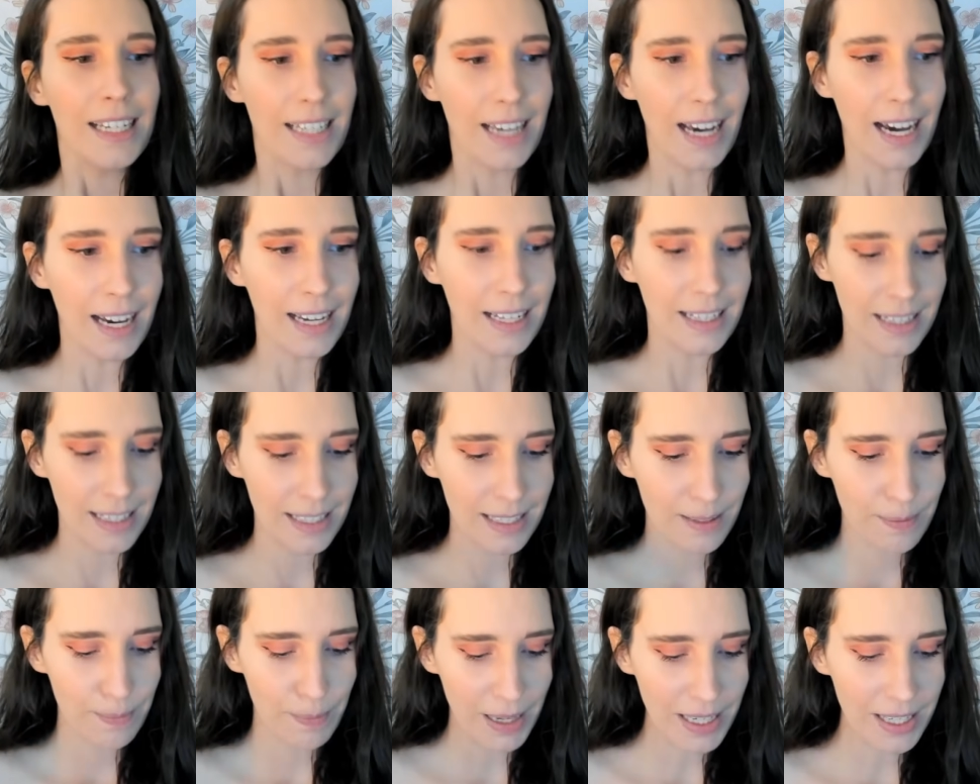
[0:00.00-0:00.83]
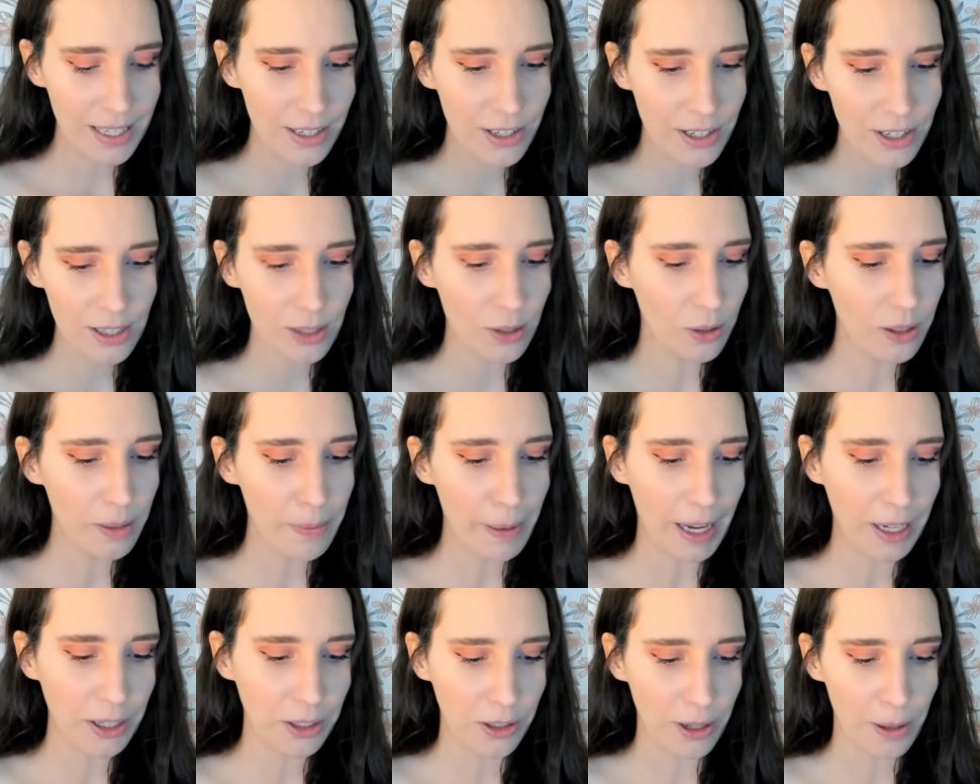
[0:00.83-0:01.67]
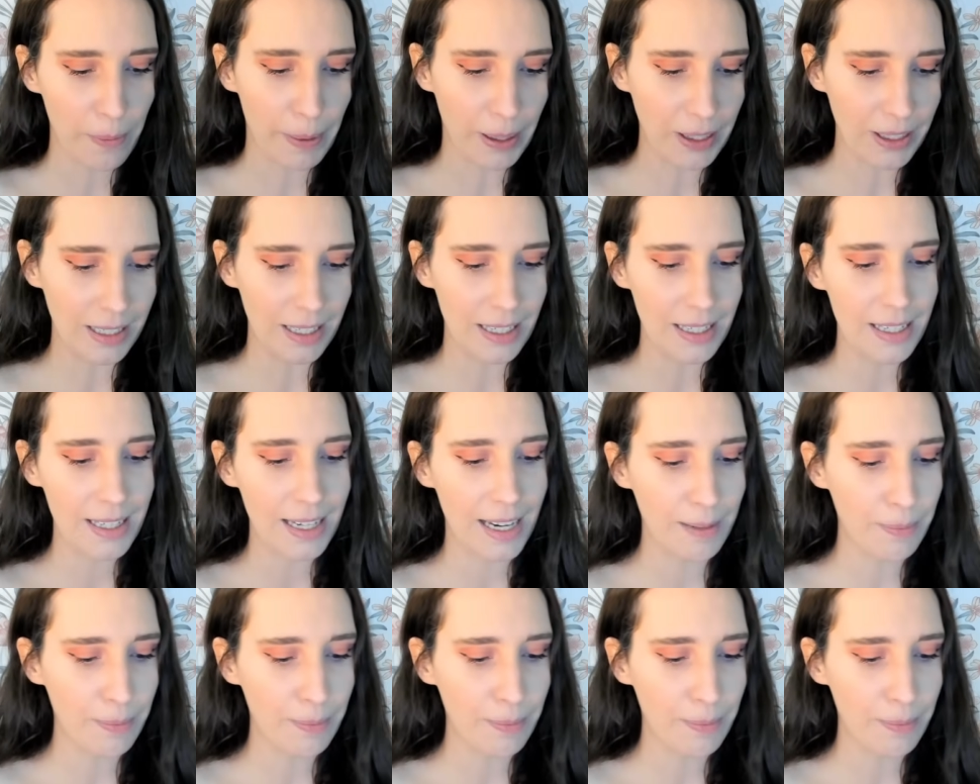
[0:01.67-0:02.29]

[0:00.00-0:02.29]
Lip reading: Yeah, this message is all about your abundance,